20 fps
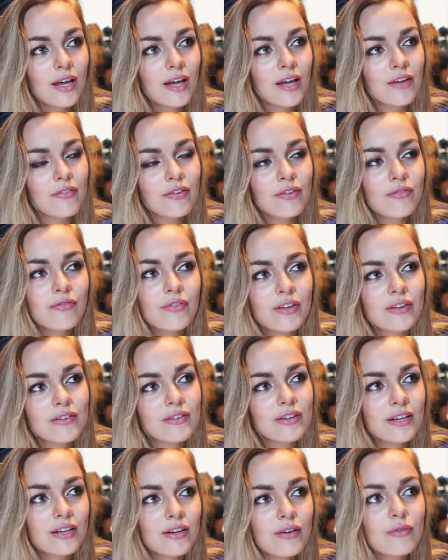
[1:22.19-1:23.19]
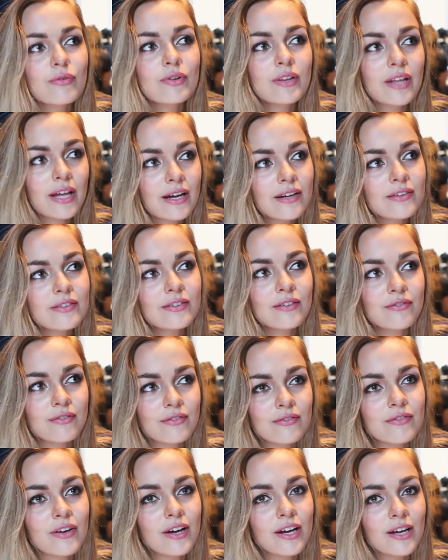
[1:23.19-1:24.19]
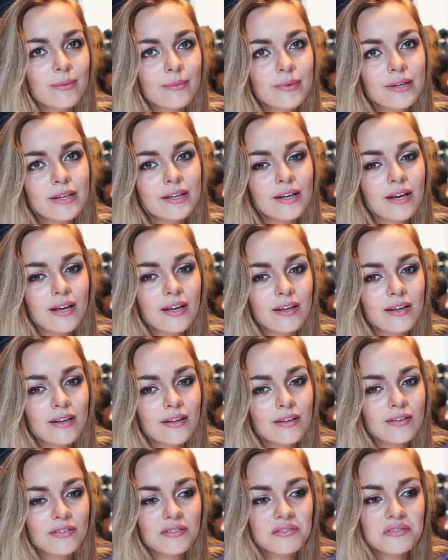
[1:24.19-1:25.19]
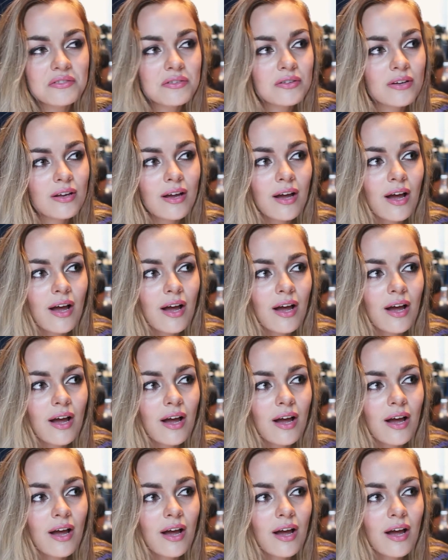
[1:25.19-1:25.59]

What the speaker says: if it feels like a relaxed enough environment and